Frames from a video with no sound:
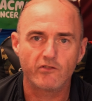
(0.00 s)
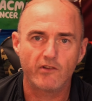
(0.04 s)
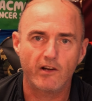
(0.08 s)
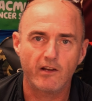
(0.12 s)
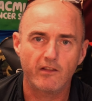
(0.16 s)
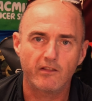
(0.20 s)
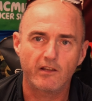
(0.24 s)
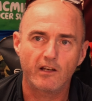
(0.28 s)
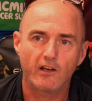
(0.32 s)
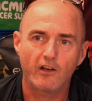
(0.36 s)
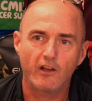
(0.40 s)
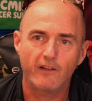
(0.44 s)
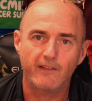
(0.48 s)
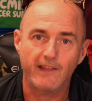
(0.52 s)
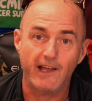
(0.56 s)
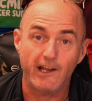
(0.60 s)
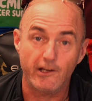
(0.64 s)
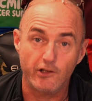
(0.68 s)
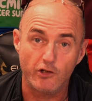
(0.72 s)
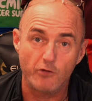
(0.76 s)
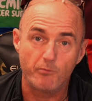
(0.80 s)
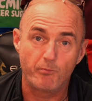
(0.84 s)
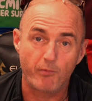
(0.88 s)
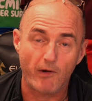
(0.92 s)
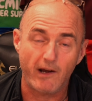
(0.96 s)
or anything like that, and
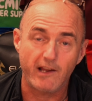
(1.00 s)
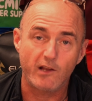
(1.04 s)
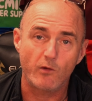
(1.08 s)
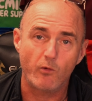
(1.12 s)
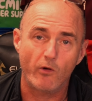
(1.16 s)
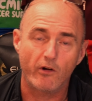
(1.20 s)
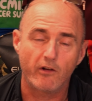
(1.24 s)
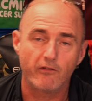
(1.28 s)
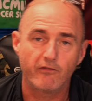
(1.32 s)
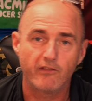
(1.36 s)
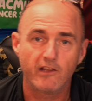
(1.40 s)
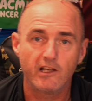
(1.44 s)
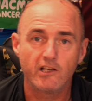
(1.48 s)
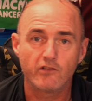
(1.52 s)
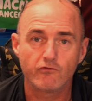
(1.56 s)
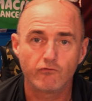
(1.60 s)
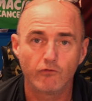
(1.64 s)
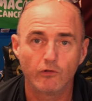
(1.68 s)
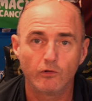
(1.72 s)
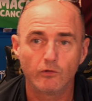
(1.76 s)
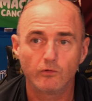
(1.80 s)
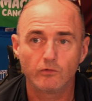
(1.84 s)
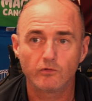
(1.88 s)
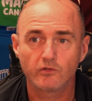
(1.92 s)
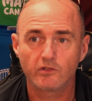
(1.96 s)
you break one of these
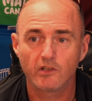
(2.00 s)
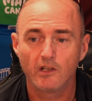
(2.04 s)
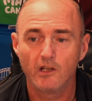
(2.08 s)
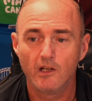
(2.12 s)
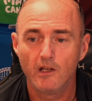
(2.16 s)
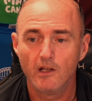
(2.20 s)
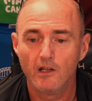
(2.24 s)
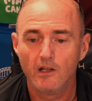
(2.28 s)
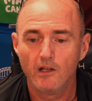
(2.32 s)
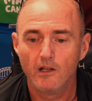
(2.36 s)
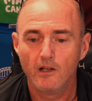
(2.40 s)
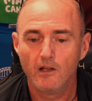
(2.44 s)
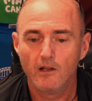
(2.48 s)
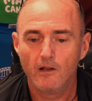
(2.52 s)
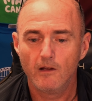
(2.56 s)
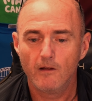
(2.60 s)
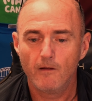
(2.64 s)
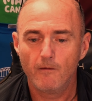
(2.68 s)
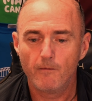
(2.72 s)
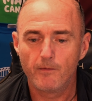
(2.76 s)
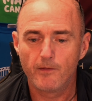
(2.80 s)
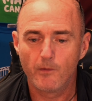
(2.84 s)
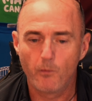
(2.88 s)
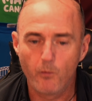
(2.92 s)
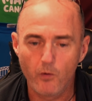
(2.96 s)
rules,
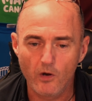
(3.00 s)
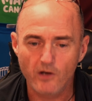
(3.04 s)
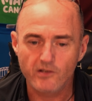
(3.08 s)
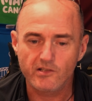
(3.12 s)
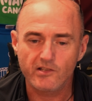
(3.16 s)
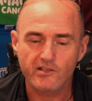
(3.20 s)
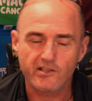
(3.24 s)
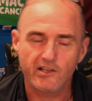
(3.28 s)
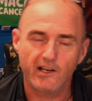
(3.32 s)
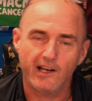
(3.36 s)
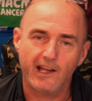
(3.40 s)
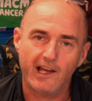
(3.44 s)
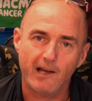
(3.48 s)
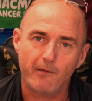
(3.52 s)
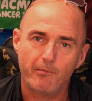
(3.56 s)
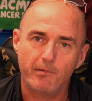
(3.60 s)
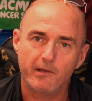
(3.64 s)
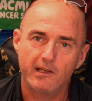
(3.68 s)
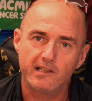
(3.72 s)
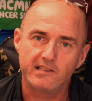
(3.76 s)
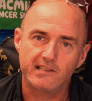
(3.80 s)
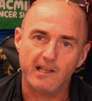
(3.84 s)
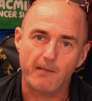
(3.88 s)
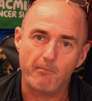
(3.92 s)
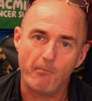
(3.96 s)
the worst that's going to happen
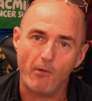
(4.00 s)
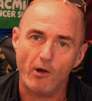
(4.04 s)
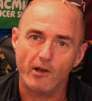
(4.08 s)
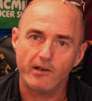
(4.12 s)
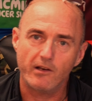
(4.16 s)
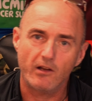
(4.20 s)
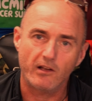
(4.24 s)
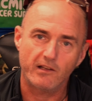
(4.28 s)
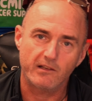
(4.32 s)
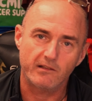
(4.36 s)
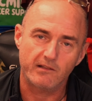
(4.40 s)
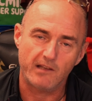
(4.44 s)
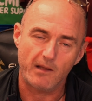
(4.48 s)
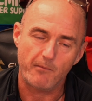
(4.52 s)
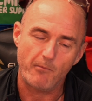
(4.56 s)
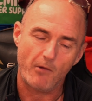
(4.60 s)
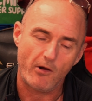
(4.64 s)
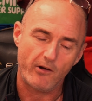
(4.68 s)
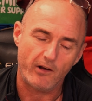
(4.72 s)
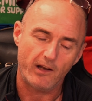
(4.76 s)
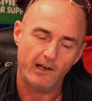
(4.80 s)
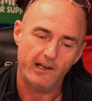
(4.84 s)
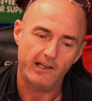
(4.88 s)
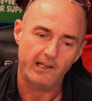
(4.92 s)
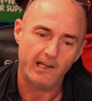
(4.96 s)
is they might not
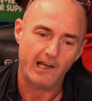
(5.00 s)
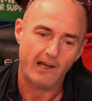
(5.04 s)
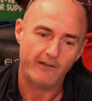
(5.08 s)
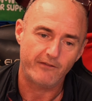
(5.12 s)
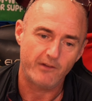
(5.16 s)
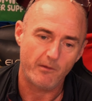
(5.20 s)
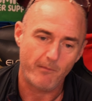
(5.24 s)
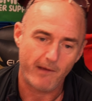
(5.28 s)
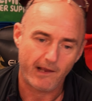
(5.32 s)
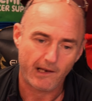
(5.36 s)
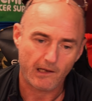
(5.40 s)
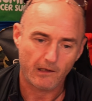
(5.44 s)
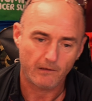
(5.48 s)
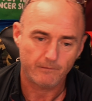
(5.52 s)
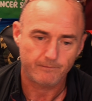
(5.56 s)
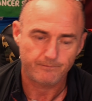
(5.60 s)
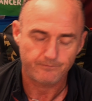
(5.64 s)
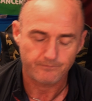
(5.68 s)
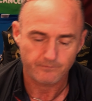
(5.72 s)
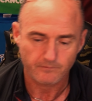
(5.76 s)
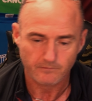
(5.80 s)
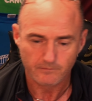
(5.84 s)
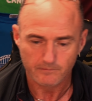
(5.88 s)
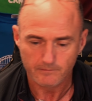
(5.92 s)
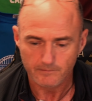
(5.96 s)
let you have your medal.
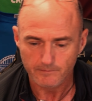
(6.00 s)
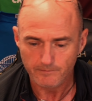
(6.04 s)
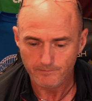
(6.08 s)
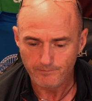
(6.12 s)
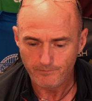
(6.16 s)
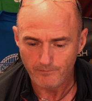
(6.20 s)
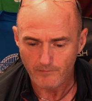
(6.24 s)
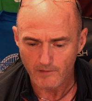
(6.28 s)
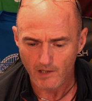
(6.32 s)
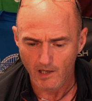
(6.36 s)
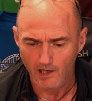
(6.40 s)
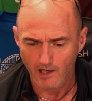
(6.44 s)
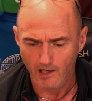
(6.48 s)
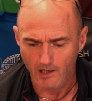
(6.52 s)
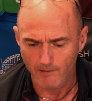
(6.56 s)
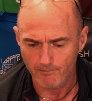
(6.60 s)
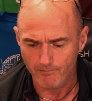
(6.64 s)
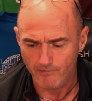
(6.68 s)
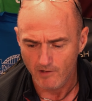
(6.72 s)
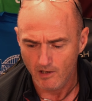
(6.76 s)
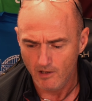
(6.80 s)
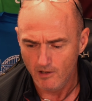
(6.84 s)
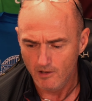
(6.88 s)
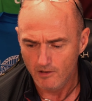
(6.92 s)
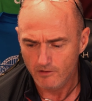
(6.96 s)

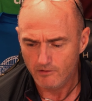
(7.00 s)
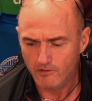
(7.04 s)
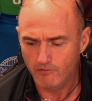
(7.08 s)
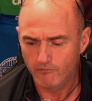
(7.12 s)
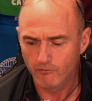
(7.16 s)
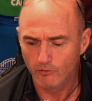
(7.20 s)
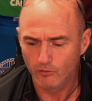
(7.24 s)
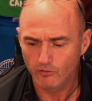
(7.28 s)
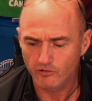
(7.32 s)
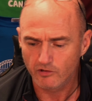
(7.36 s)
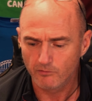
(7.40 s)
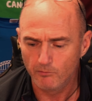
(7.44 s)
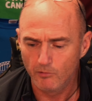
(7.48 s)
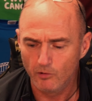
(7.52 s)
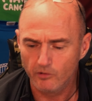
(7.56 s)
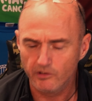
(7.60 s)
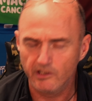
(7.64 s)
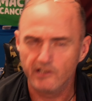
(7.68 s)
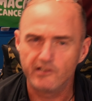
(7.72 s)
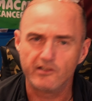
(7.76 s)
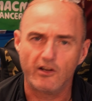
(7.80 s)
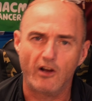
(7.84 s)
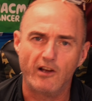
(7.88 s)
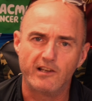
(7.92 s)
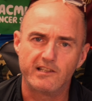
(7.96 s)
The rules are more
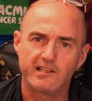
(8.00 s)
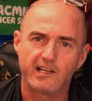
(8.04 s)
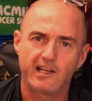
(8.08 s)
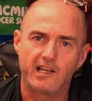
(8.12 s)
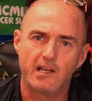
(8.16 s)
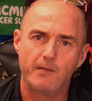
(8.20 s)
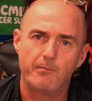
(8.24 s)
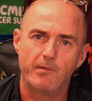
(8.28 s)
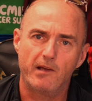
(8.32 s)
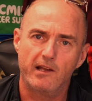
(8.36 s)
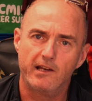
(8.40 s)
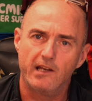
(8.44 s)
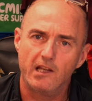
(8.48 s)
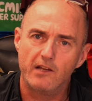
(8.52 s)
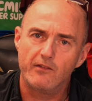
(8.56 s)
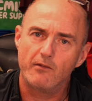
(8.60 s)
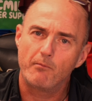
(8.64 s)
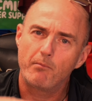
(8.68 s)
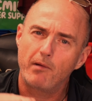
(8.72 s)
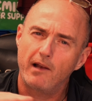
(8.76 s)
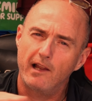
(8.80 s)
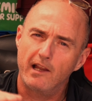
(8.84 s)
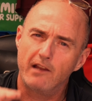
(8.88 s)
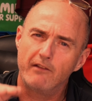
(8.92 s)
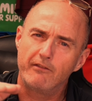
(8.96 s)
designed to keep it an even
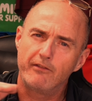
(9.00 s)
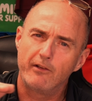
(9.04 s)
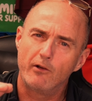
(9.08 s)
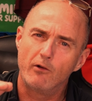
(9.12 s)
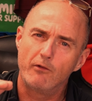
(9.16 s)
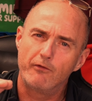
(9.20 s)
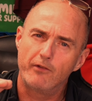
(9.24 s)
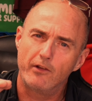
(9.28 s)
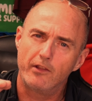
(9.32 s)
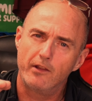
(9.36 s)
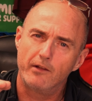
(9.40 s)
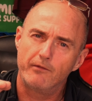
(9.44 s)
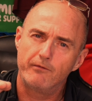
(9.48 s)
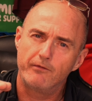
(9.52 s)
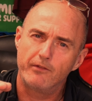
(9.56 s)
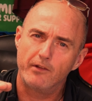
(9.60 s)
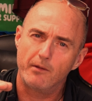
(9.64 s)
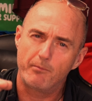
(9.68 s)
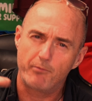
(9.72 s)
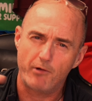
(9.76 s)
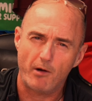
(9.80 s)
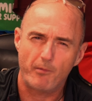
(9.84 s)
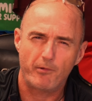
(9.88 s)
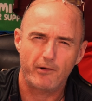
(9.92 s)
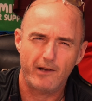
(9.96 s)
playing field for the
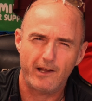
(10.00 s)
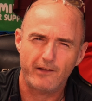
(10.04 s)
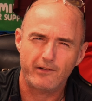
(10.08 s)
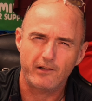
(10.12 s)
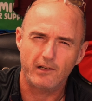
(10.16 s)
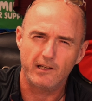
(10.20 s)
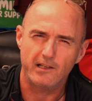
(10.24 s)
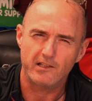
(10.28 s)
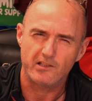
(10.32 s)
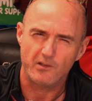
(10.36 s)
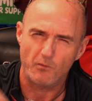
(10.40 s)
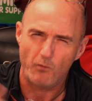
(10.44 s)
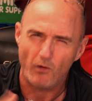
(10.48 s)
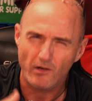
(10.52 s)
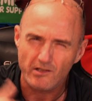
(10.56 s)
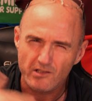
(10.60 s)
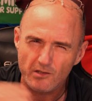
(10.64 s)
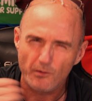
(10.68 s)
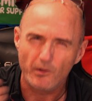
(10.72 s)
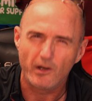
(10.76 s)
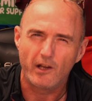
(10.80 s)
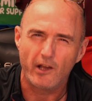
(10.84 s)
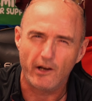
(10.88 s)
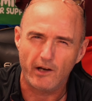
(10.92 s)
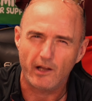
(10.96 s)
proper athletes, the ones
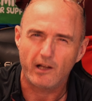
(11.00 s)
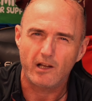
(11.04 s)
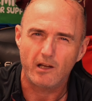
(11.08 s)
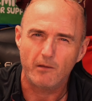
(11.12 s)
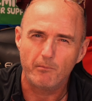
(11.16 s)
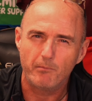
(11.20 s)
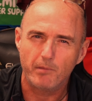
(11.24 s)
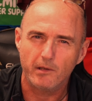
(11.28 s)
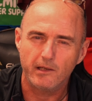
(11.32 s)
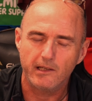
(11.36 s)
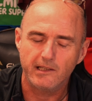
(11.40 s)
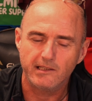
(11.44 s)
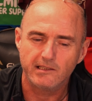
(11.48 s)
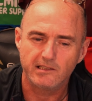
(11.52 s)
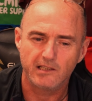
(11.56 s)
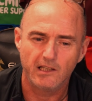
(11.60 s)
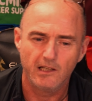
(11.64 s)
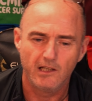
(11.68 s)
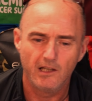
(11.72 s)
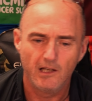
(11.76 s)
who are going to compete.